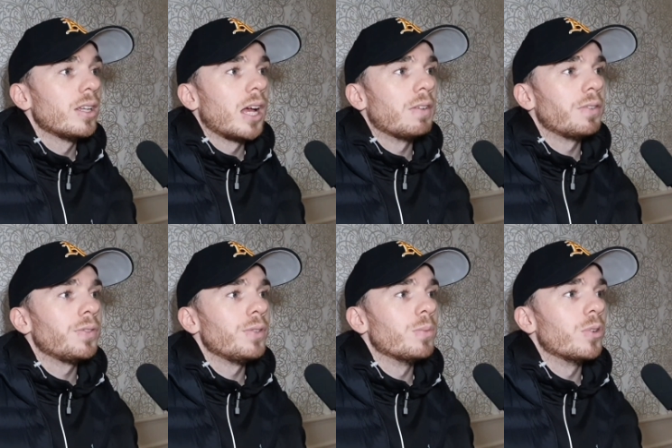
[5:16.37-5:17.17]
I have a
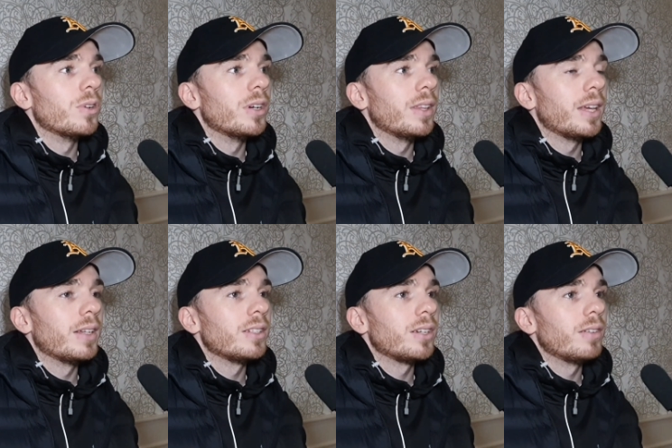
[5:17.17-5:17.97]
few more and
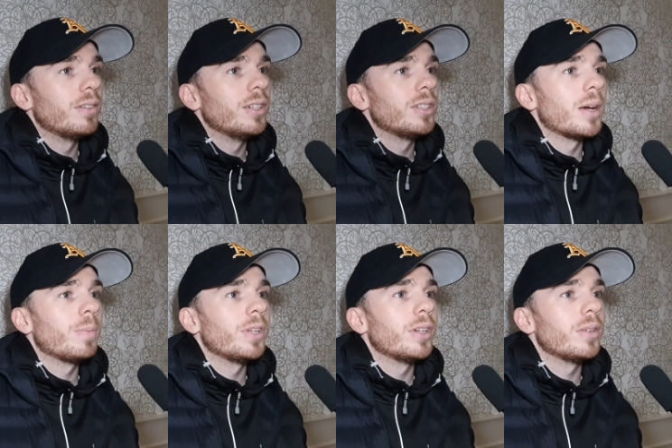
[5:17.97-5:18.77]
then start really
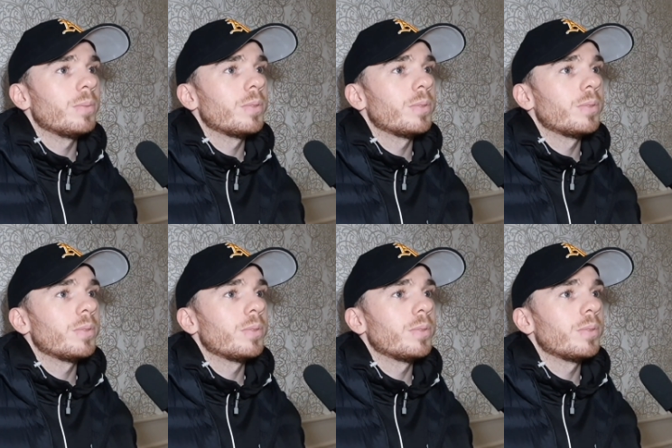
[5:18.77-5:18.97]
stepping it up.